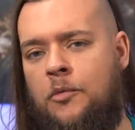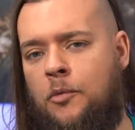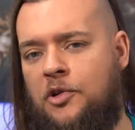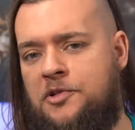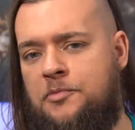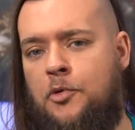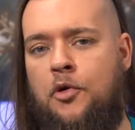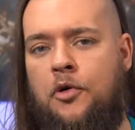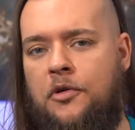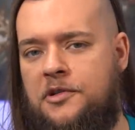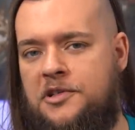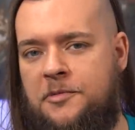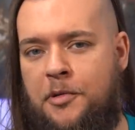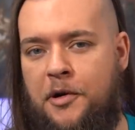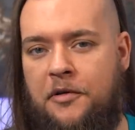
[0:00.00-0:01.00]
What's more,
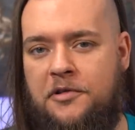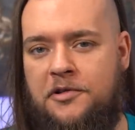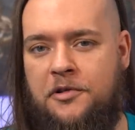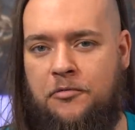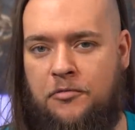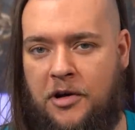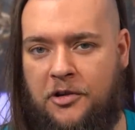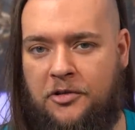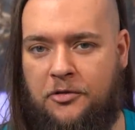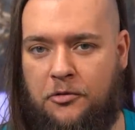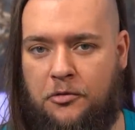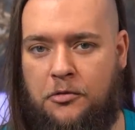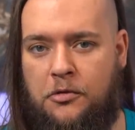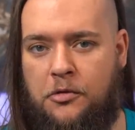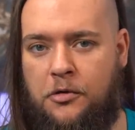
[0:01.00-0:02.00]
suppose that
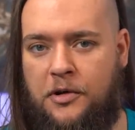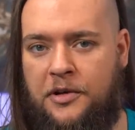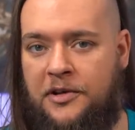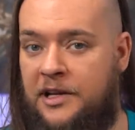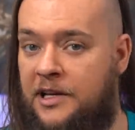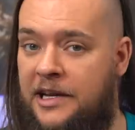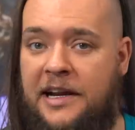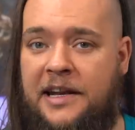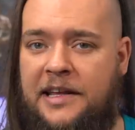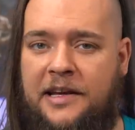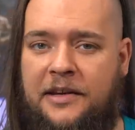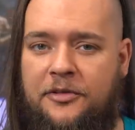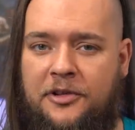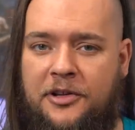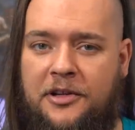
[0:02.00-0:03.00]
Russell, or indeed any
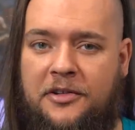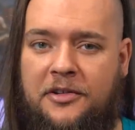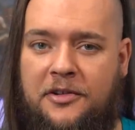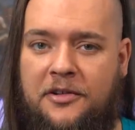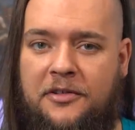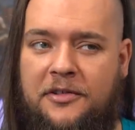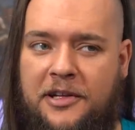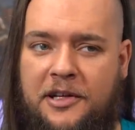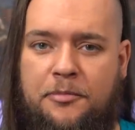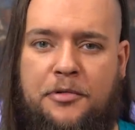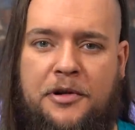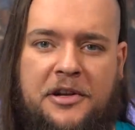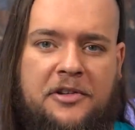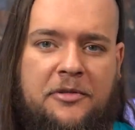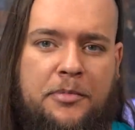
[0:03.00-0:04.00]
atheist, did
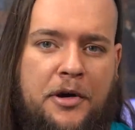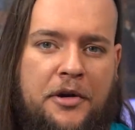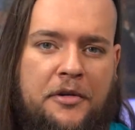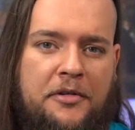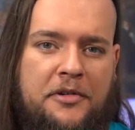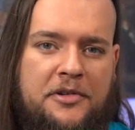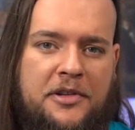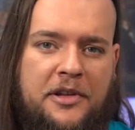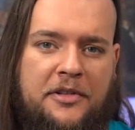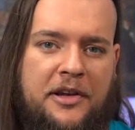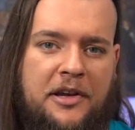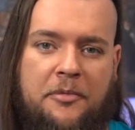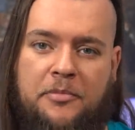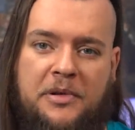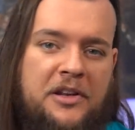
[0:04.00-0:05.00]
presuppose that there
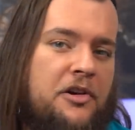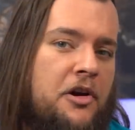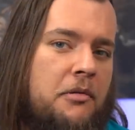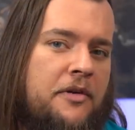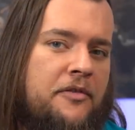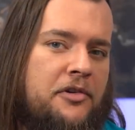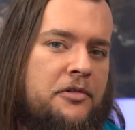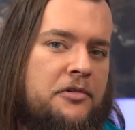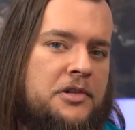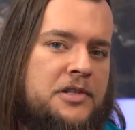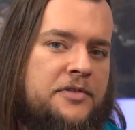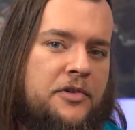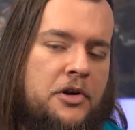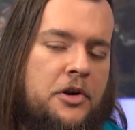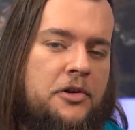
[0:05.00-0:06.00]
can be no evidence
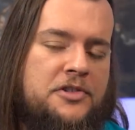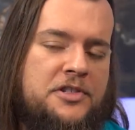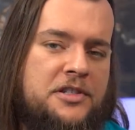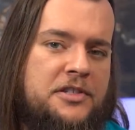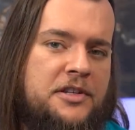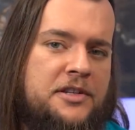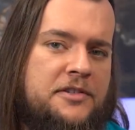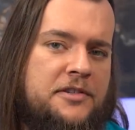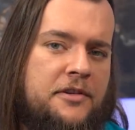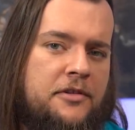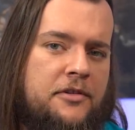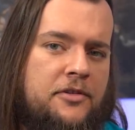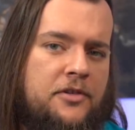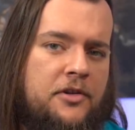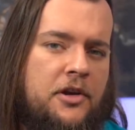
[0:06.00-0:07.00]
for God's
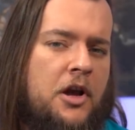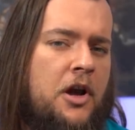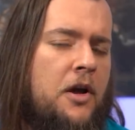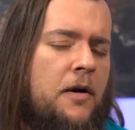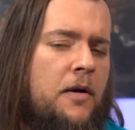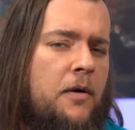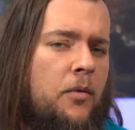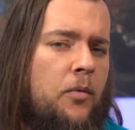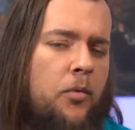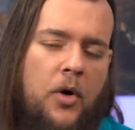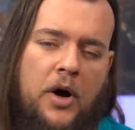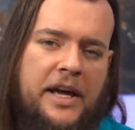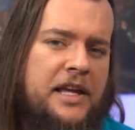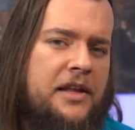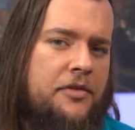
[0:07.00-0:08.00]
existence.
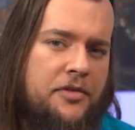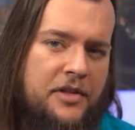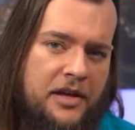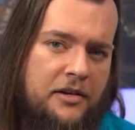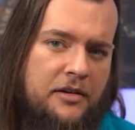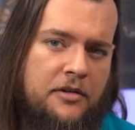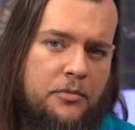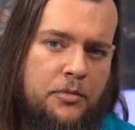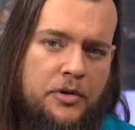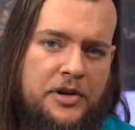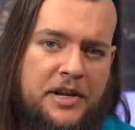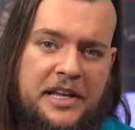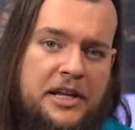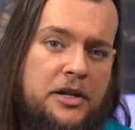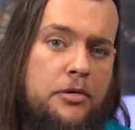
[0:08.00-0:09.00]
Why, then, would
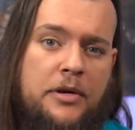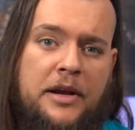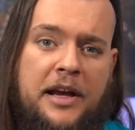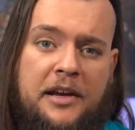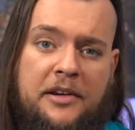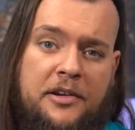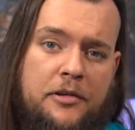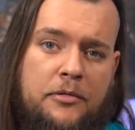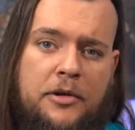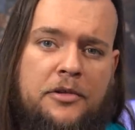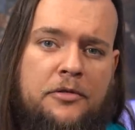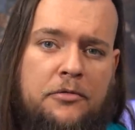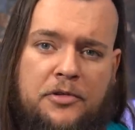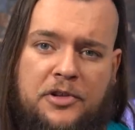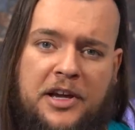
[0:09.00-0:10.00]
he create, in
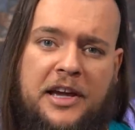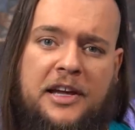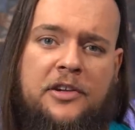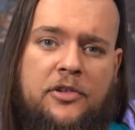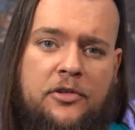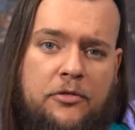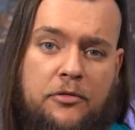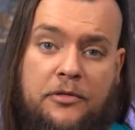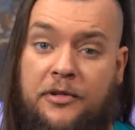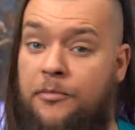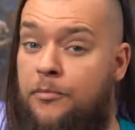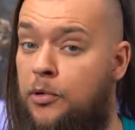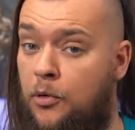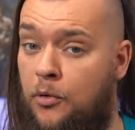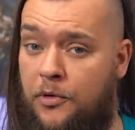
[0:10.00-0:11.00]
Russell's case, or
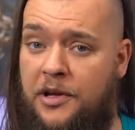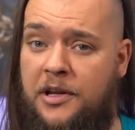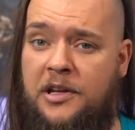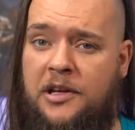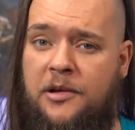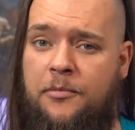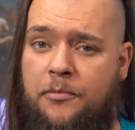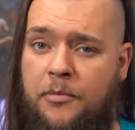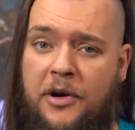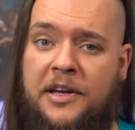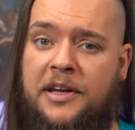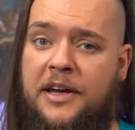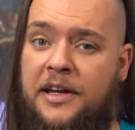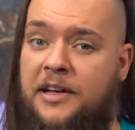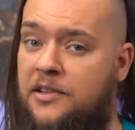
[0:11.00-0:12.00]
employ, in my
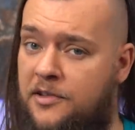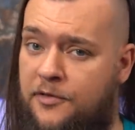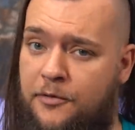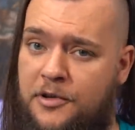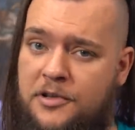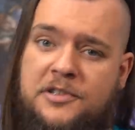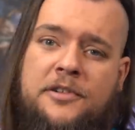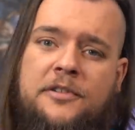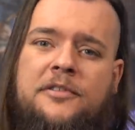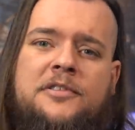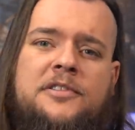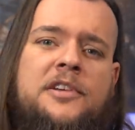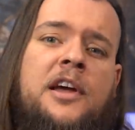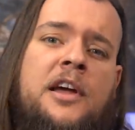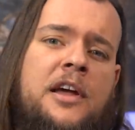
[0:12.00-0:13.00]
case, for
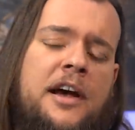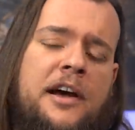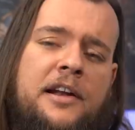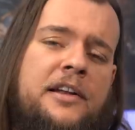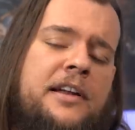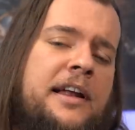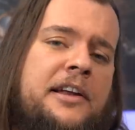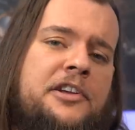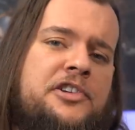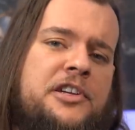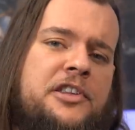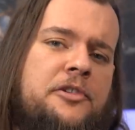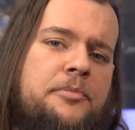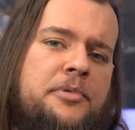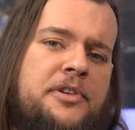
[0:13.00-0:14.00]
instance, an analogy
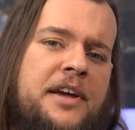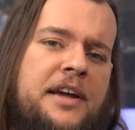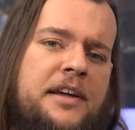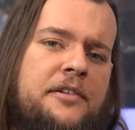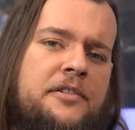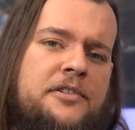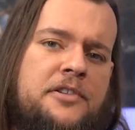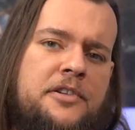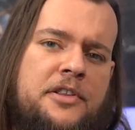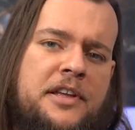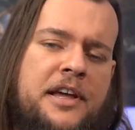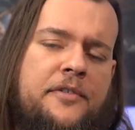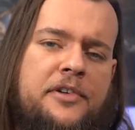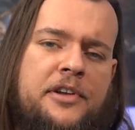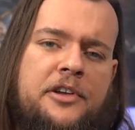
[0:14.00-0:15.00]
that pertains to
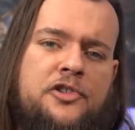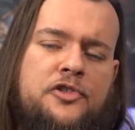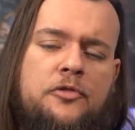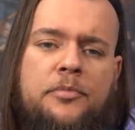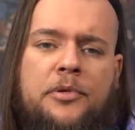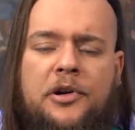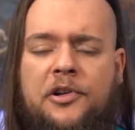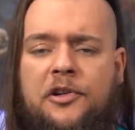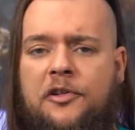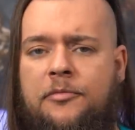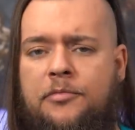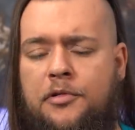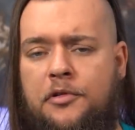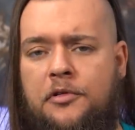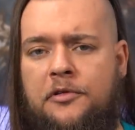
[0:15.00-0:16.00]
the evidential burden of
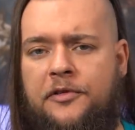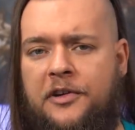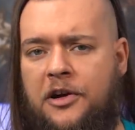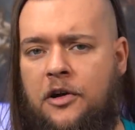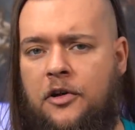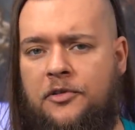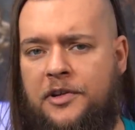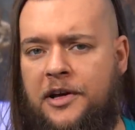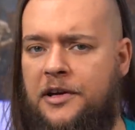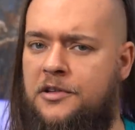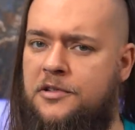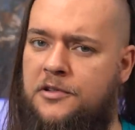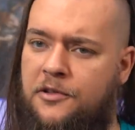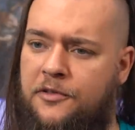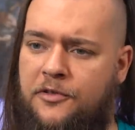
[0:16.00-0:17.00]
proof in
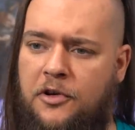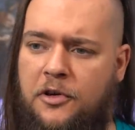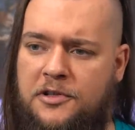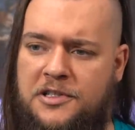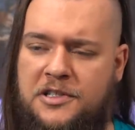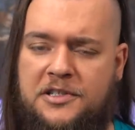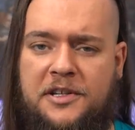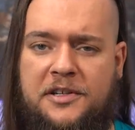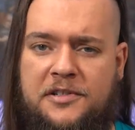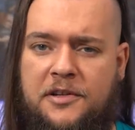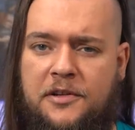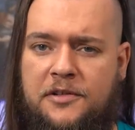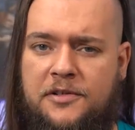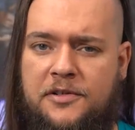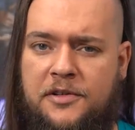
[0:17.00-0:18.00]
context of God's
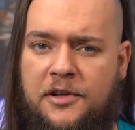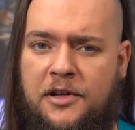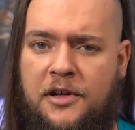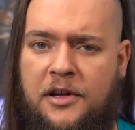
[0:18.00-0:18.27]
existence?